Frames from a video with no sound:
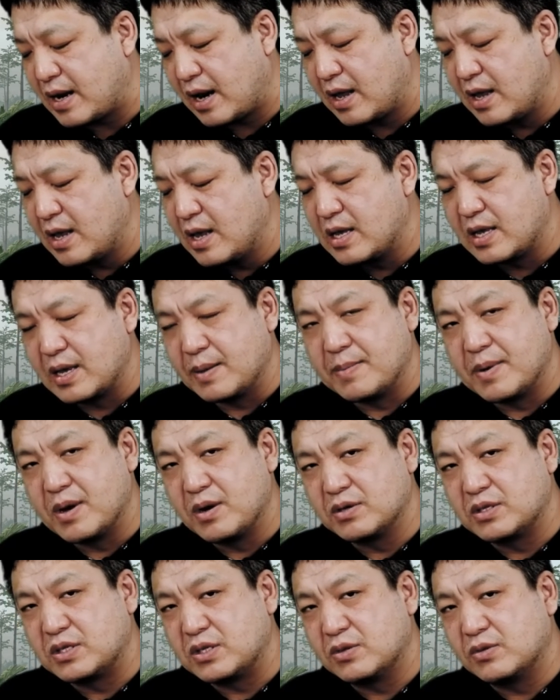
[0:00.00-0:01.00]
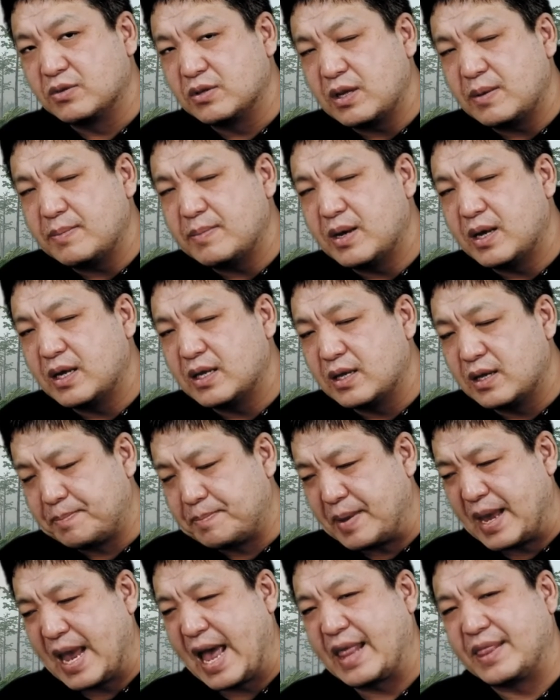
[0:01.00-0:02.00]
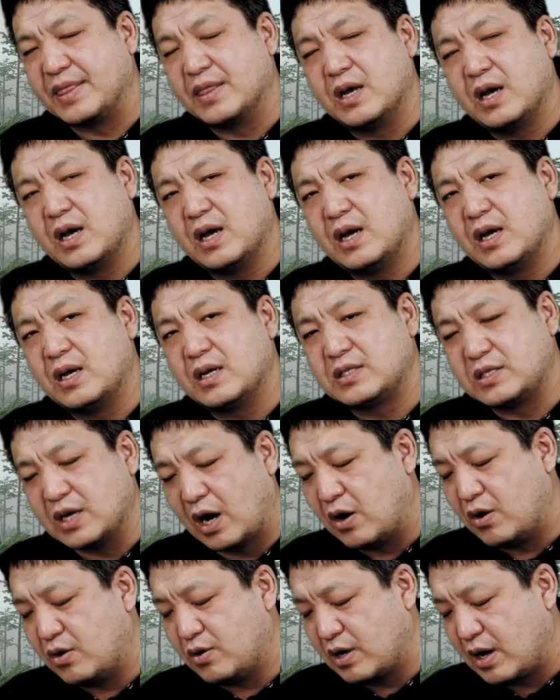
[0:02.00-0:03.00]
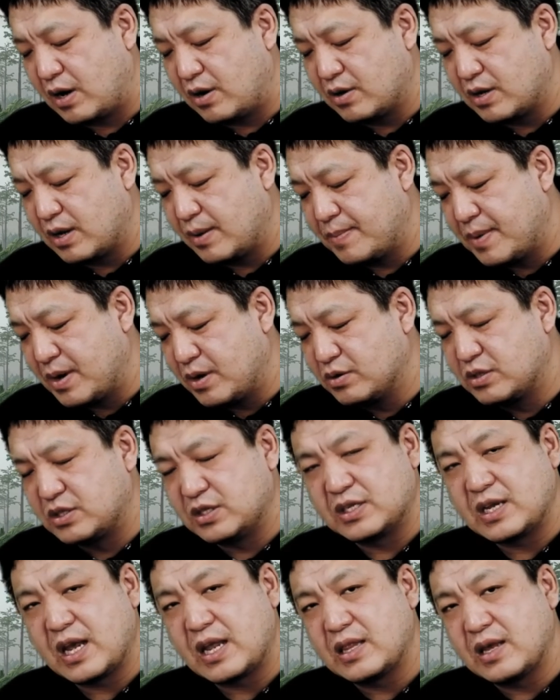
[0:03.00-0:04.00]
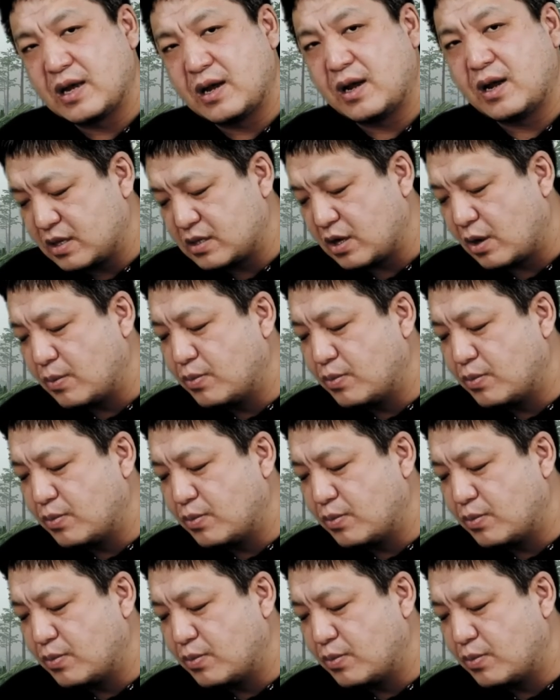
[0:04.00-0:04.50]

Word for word: because among the relatively complete dinosaur tails that people have discovered